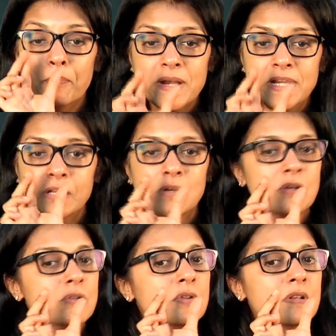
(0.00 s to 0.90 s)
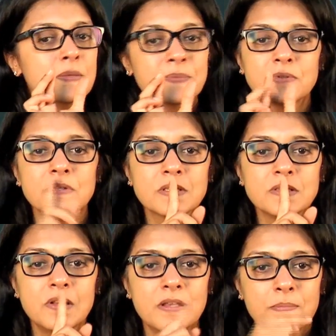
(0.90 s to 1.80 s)
perpendicular to the lip, so this
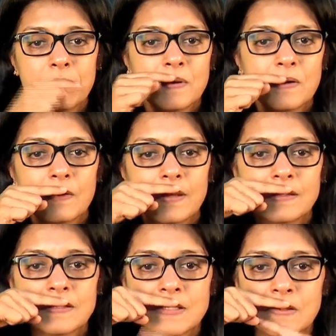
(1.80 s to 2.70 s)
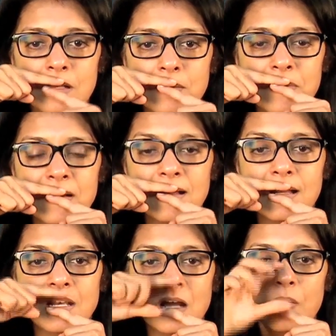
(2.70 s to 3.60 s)
is your lip, okay, this is your lip,
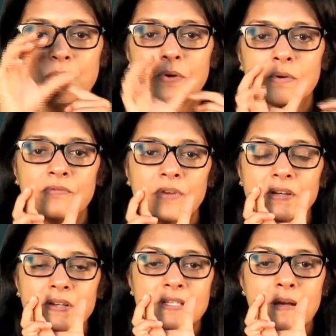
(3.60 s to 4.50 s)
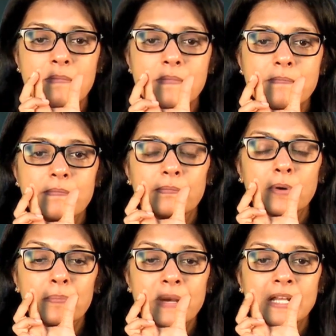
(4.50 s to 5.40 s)
and now your fingers are
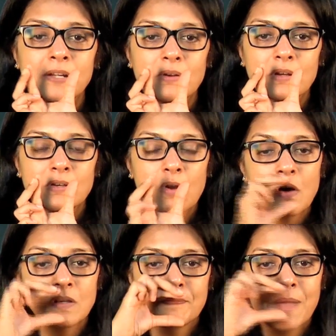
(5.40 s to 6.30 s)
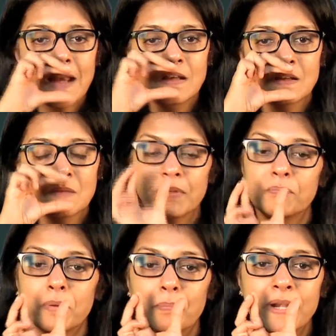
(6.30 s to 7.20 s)
perpendicular, not parallel
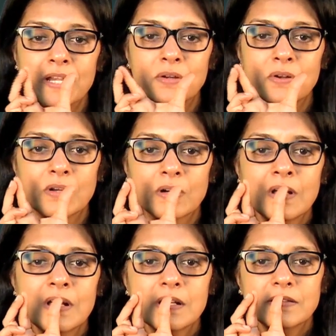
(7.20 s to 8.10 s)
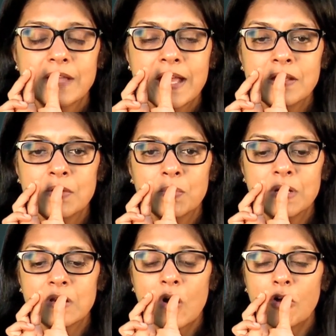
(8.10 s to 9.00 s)
but perpendicular, then you
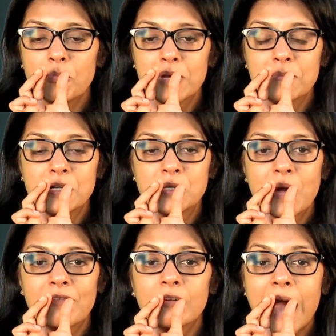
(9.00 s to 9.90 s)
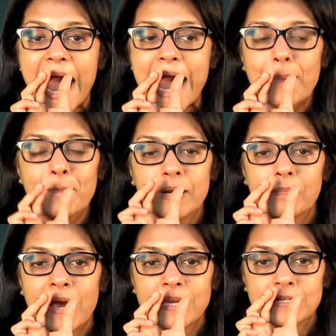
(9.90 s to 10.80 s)
will not be able to have a
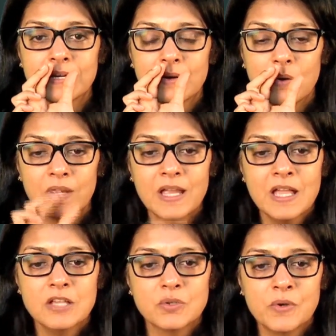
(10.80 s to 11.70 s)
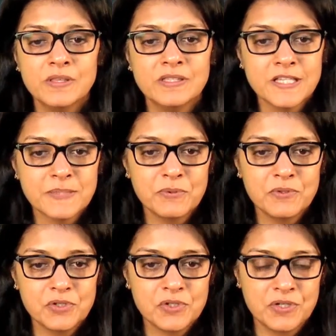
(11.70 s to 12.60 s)
big bite. Okay. So in this
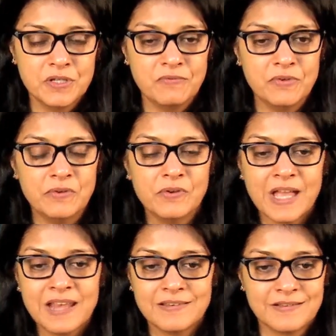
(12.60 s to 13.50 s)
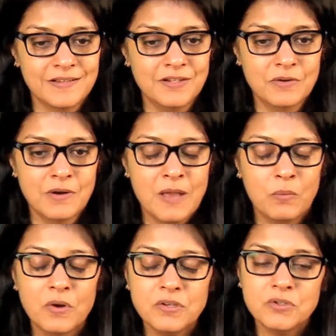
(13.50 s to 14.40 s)
position, if you look at I
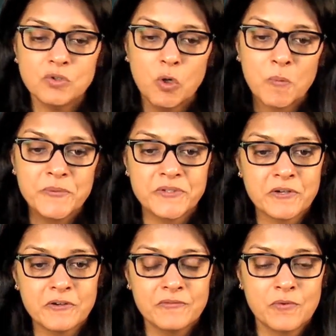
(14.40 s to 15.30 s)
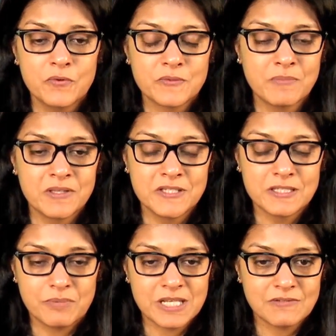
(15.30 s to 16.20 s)
want you to observe those
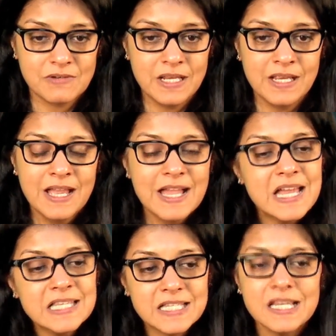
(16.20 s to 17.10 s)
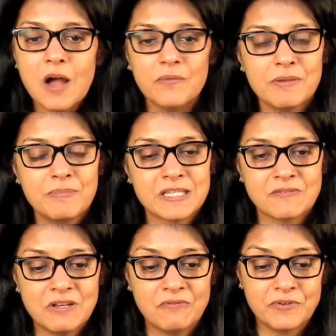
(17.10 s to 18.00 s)
mothers breastfeeding and see how they
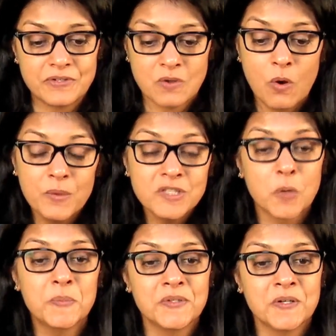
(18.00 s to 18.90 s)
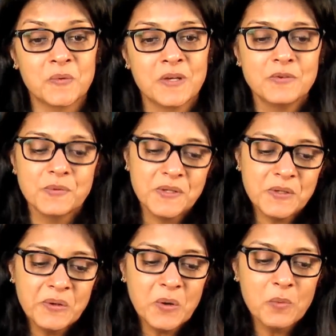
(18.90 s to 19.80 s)
breastfeed first, always observe, so that
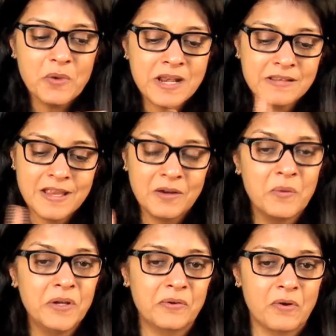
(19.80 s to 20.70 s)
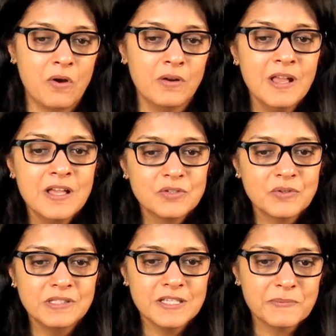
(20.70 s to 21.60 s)
you will know where they are going wrong.
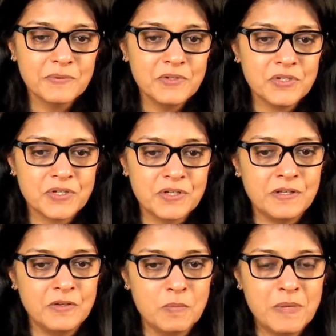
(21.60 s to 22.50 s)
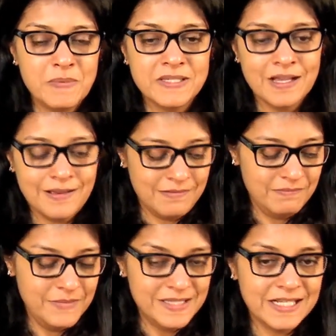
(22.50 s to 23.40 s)
So in this position, babies
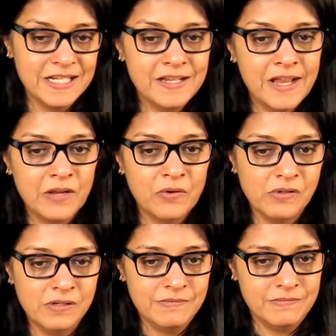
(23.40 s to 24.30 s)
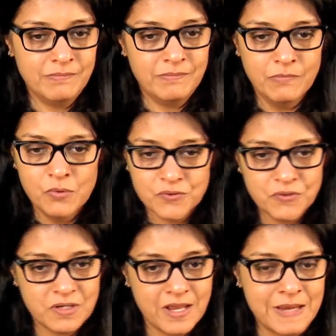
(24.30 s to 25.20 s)
are basically diagonal most
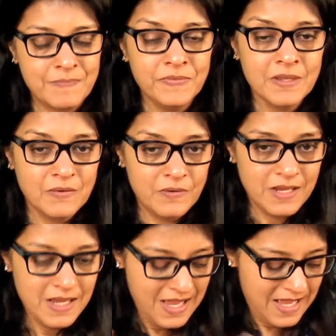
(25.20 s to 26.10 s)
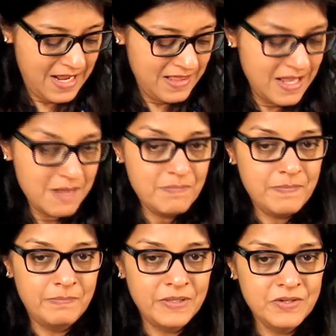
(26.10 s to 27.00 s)
of the time. Okay. And
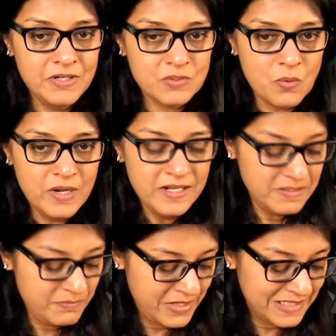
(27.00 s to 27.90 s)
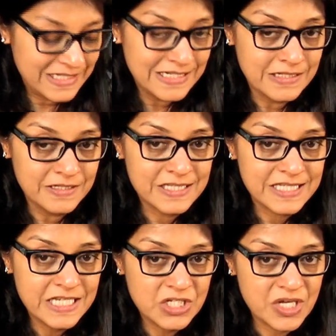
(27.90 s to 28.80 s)
then mother is holding the breast in a
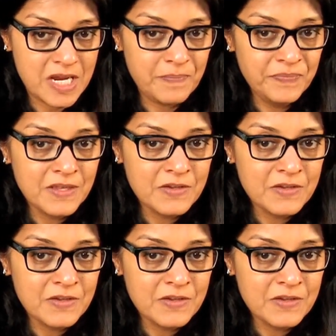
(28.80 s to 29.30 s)
C shape.